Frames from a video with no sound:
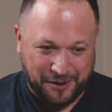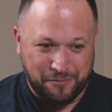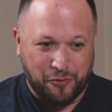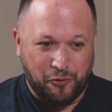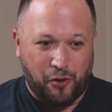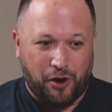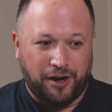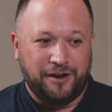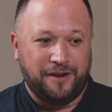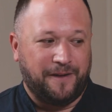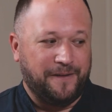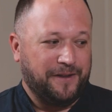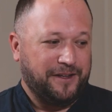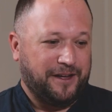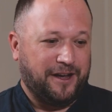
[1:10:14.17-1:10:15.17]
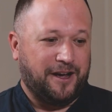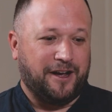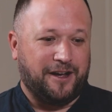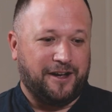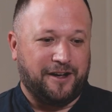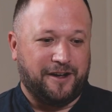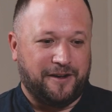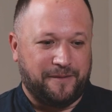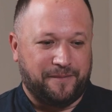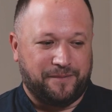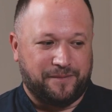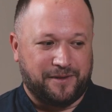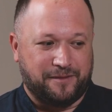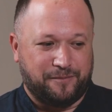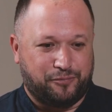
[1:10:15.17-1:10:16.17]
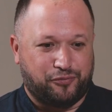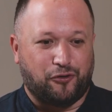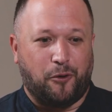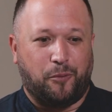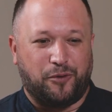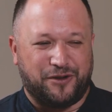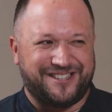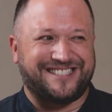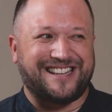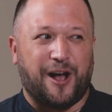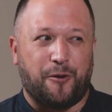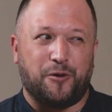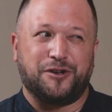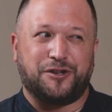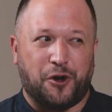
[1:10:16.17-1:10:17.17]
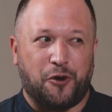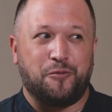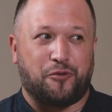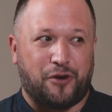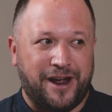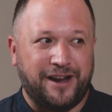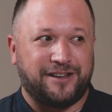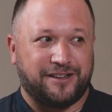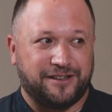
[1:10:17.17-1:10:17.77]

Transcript: Number one, proper sourdough bread,